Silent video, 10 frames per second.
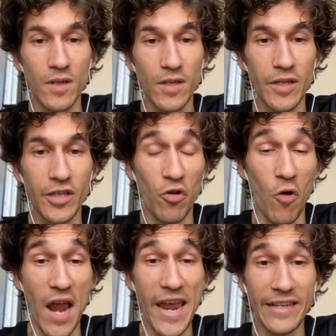So,
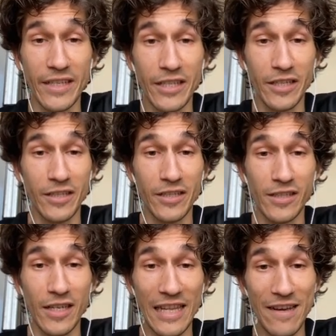8,
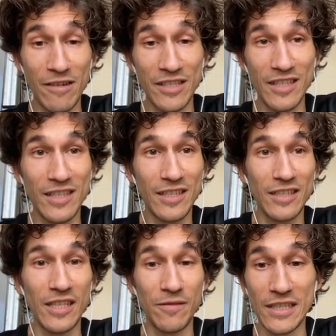11
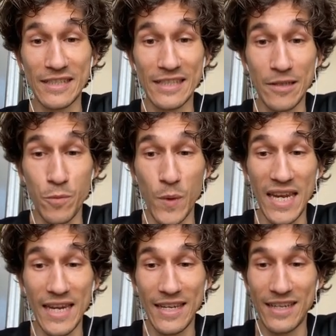gives us the win.